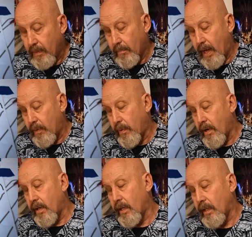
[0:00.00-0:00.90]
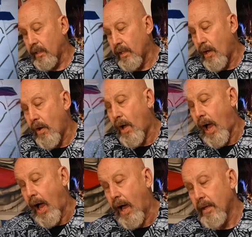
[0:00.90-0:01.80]
my word
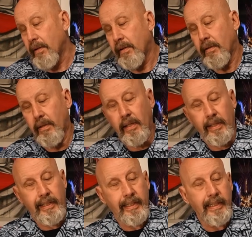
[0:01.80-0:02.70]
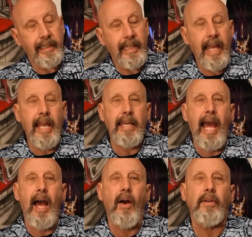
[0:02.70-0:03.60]
aloha laid
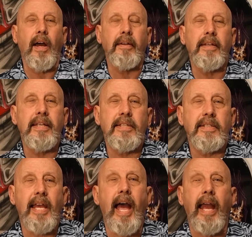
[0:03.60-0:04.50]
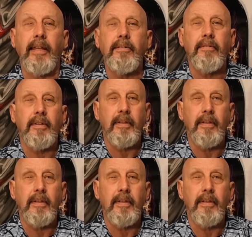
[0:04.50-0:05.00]
out on this sign.